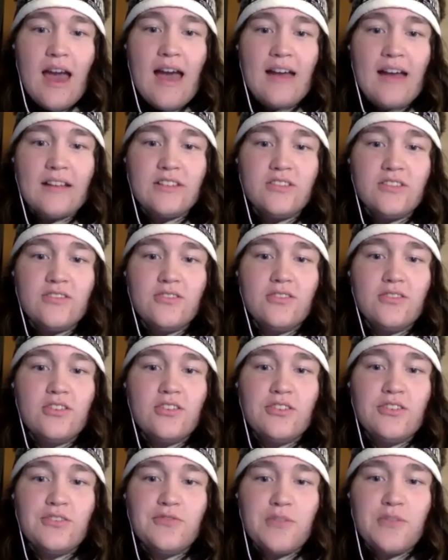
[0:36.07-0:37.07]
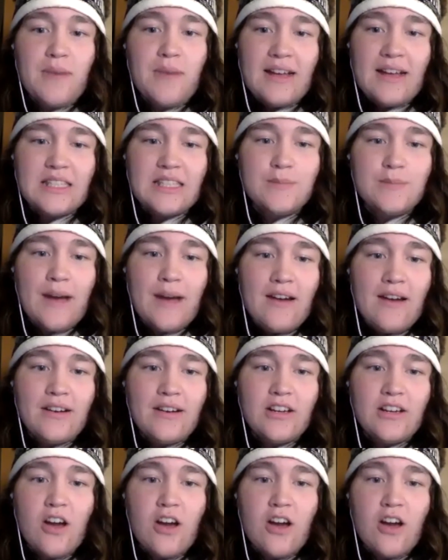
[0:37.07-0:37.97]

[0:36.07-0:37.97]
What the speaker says: and to learn from my inspiring